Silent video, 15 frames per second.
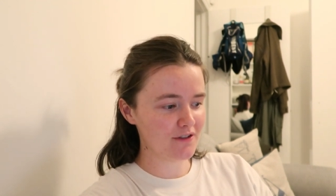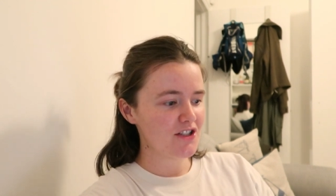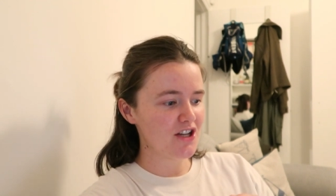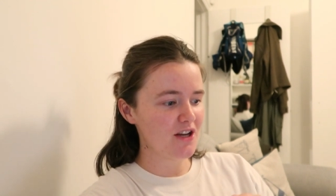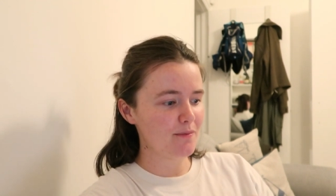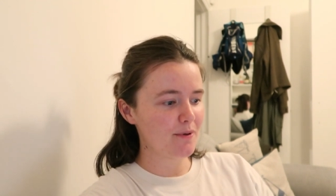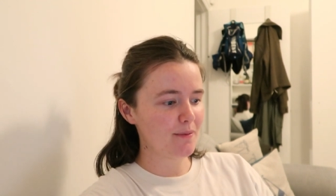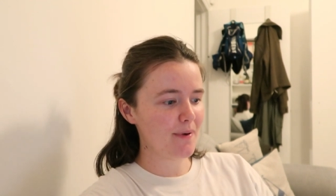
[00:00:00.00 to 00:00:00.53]

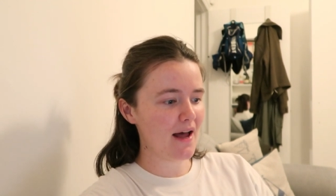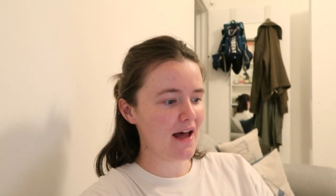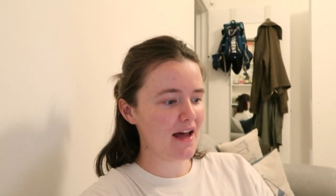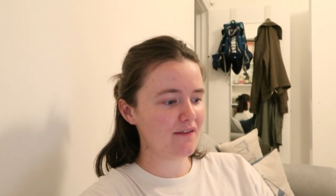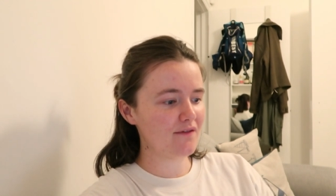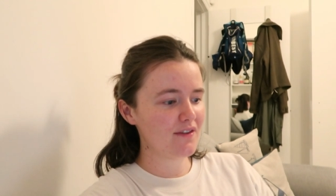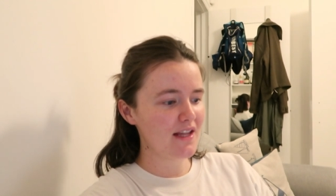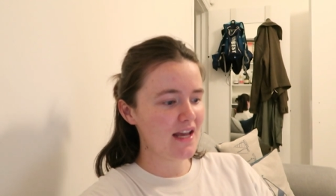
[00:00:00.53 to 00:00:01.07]
She
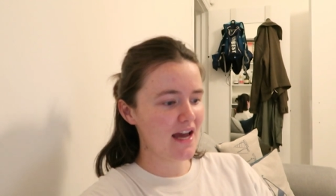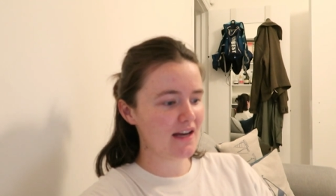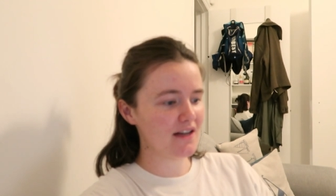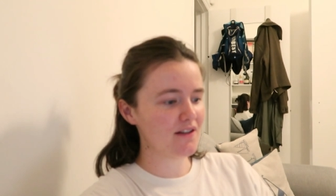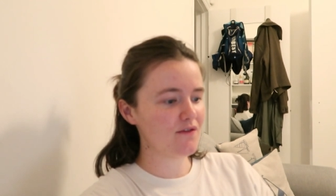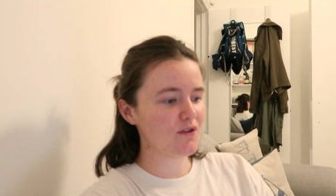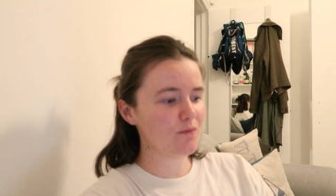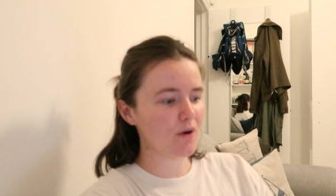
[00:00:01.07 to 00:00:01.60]
prepared for the
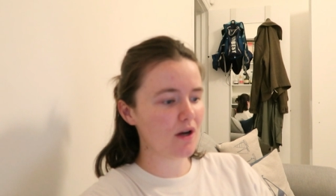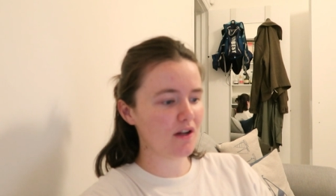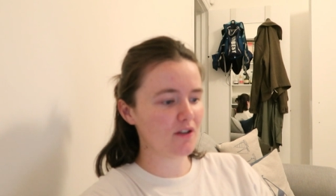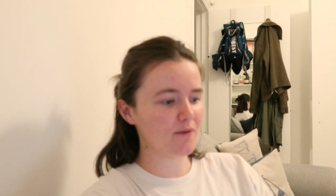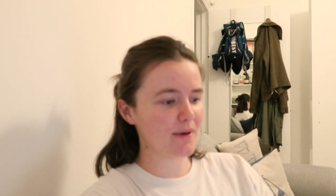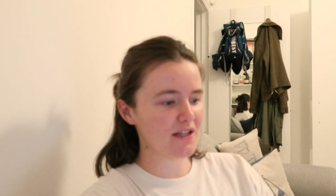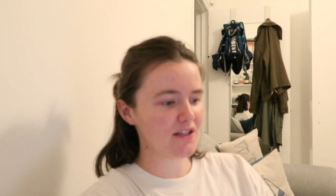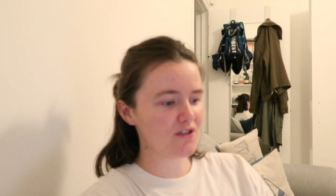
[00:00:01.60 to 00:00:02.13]
end of the
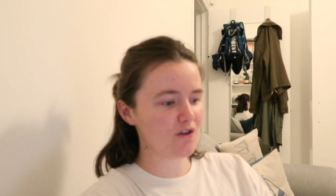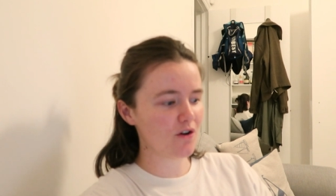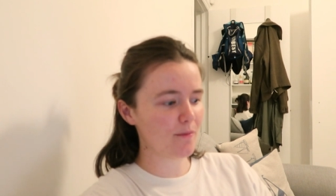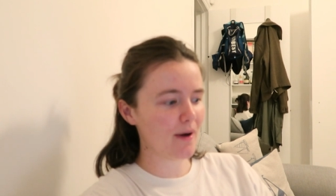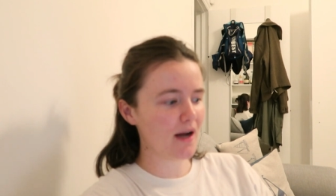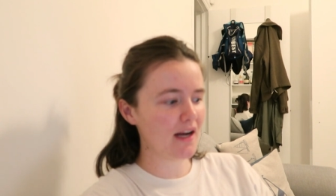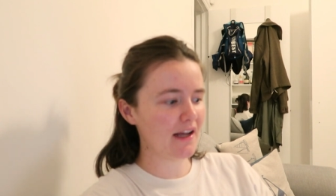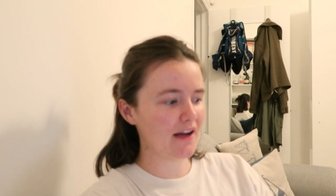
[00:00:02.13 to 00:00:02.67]
world by
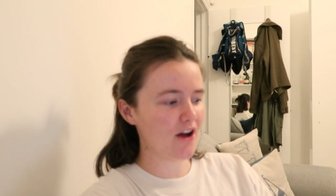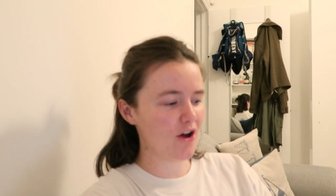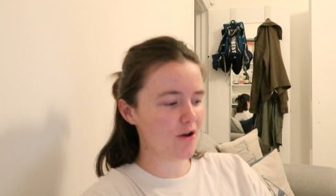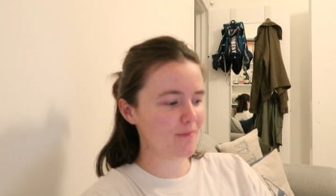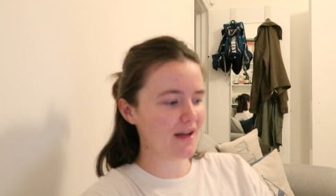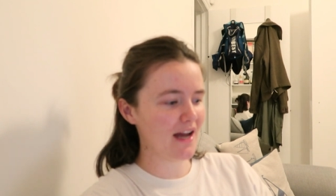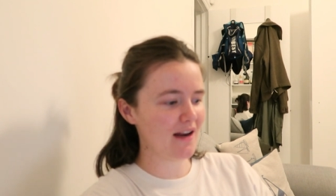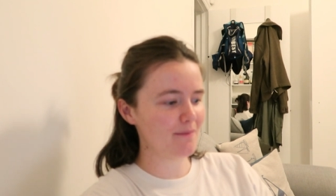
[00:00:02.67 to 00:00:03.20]
stockpiling
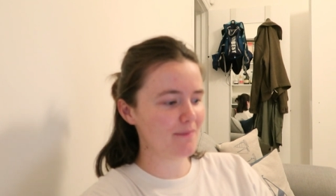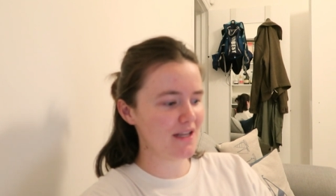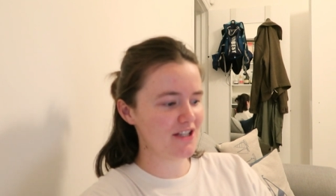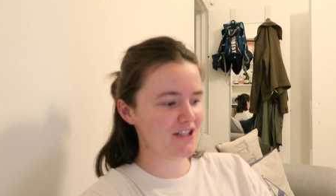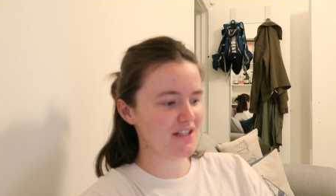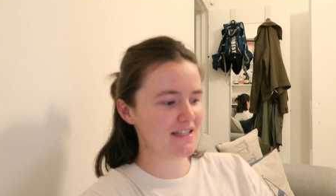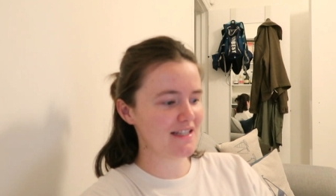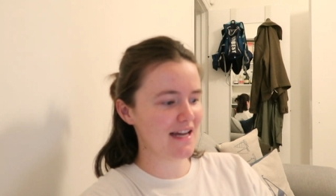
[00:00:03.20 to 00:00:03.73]
home canned
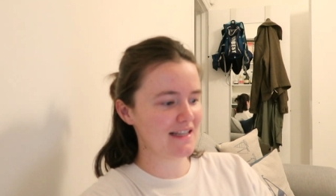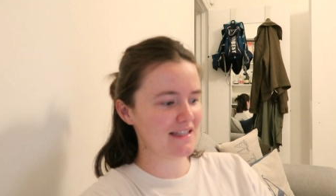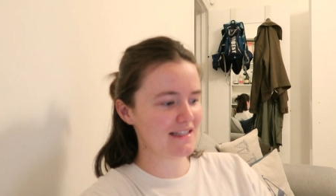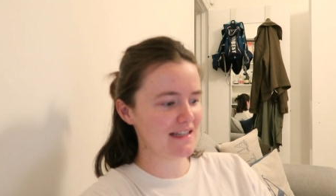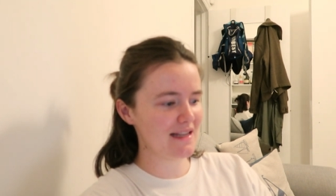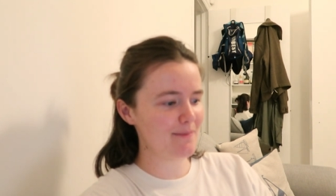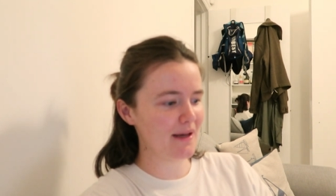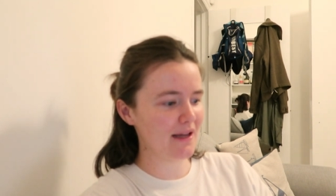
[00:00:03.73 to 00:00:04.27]
peaches and
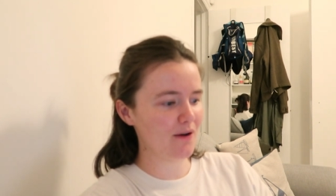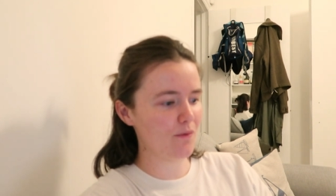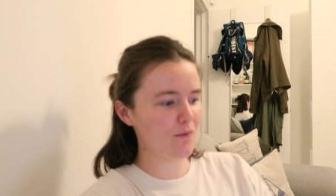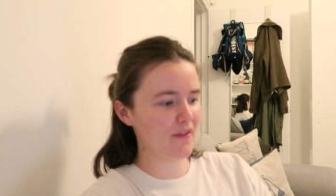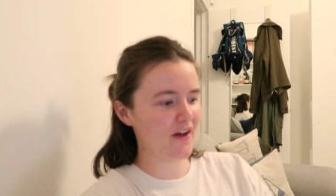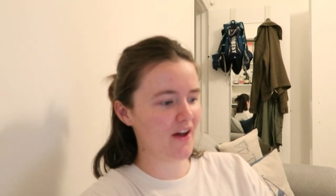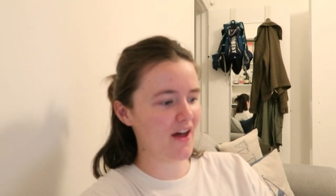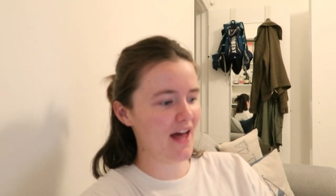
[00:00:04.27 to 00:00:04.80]
sleeping
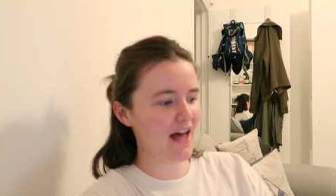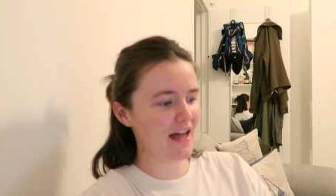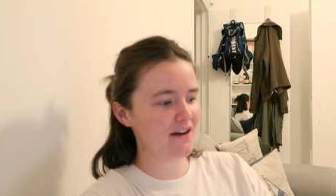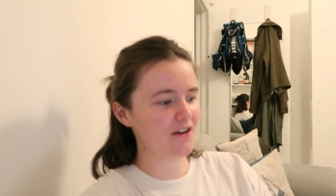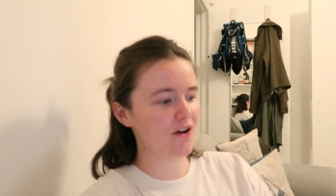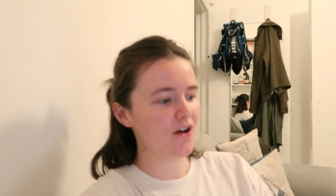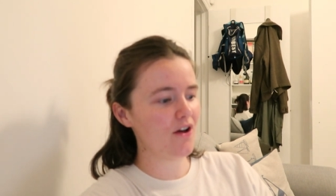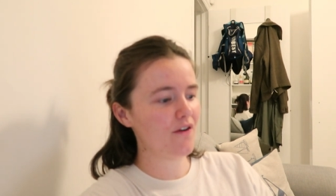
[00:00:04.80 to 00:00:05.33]
with her
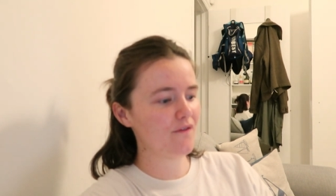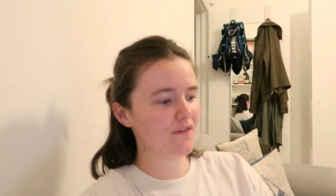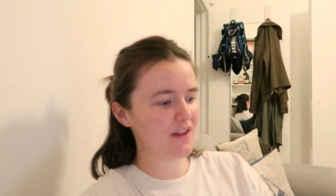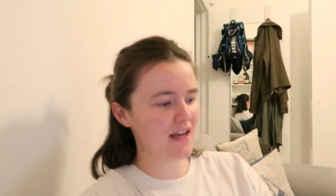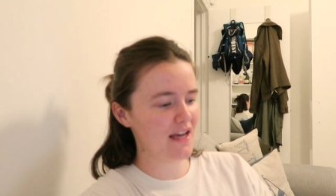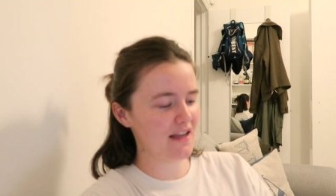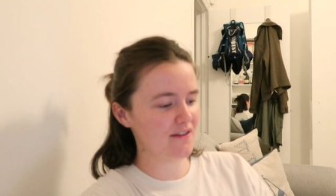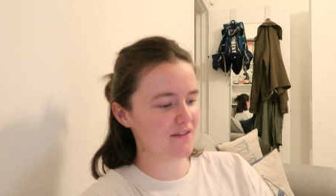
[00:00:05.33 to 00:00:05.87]
head for
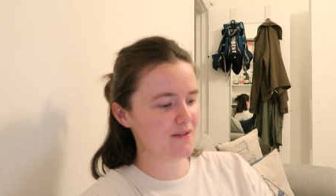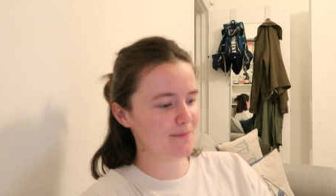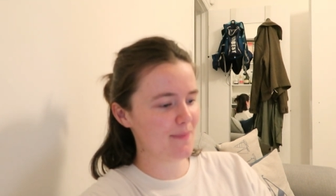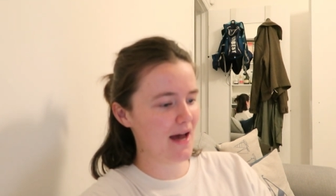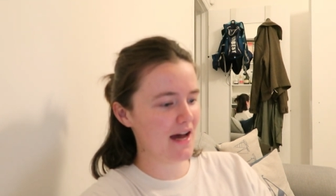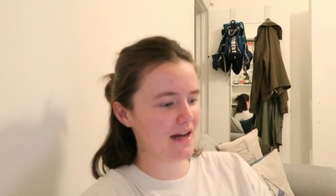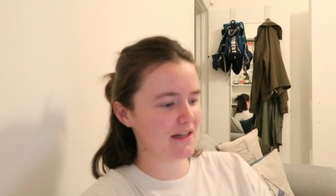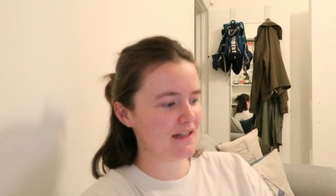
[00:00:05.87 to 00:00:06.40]
the hills
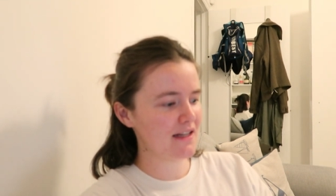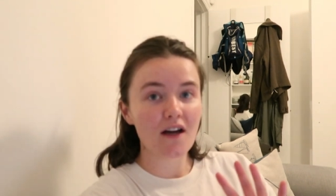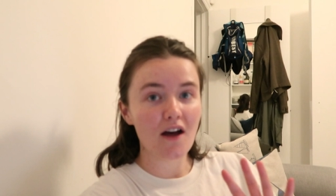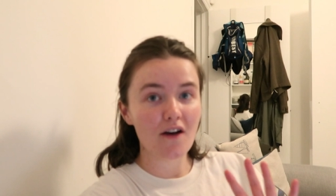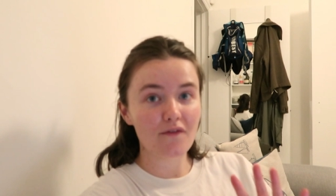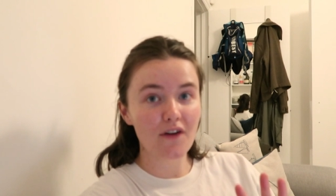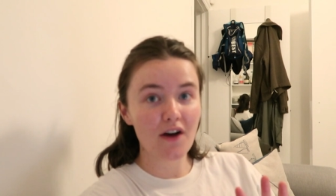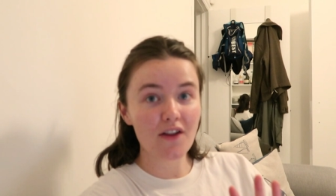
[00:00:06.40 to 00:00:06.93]
bag.
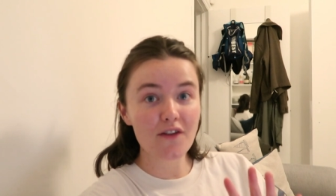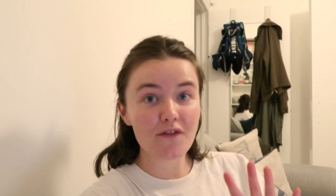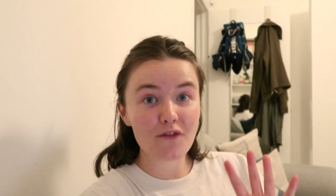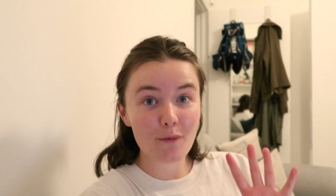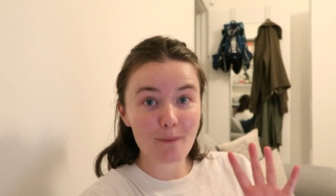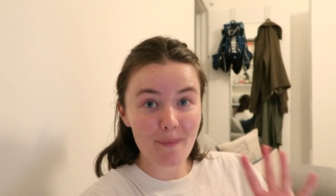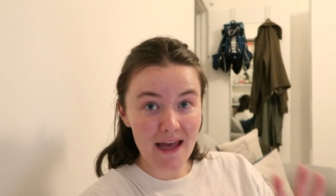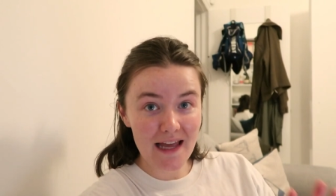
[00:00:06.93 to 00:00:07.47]
Her father
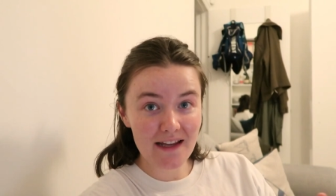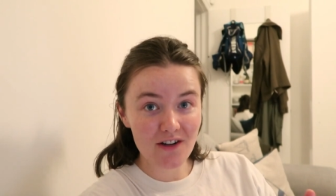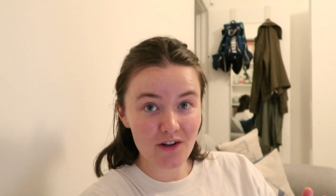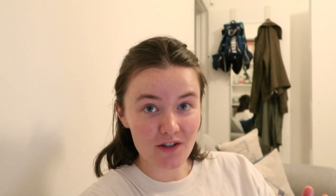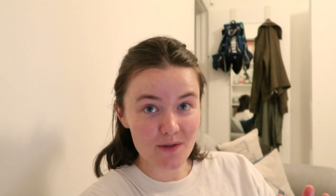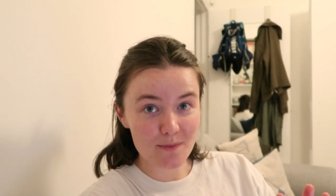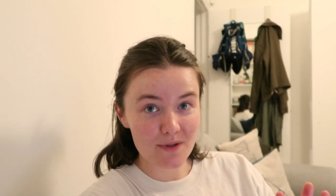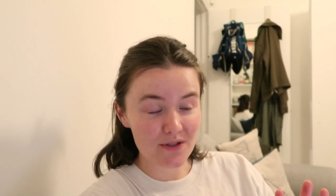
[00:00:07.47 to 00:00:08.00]
forbade
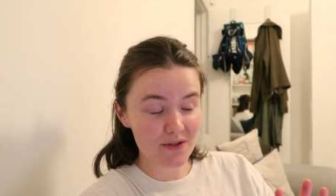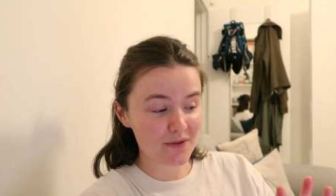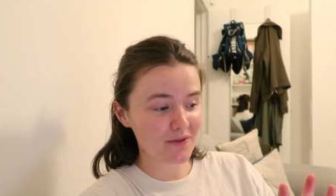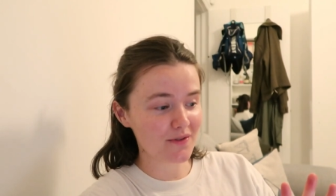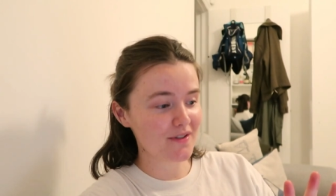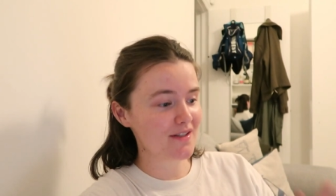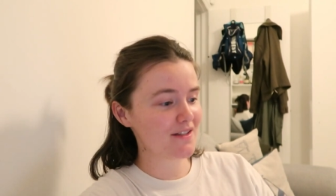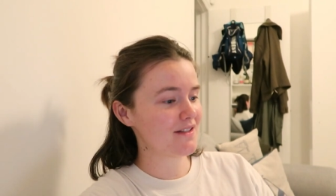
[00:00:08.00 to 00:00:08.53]

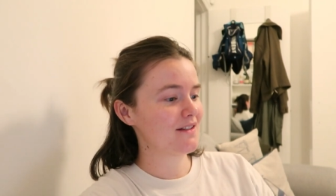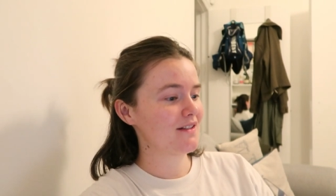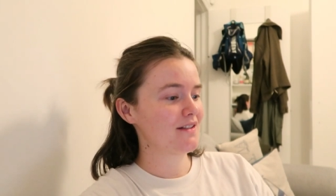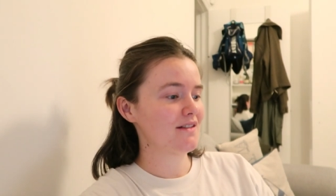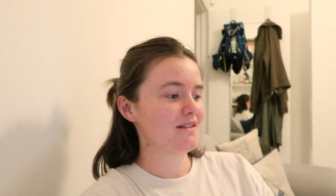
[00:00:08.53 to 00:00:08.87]
hospitals,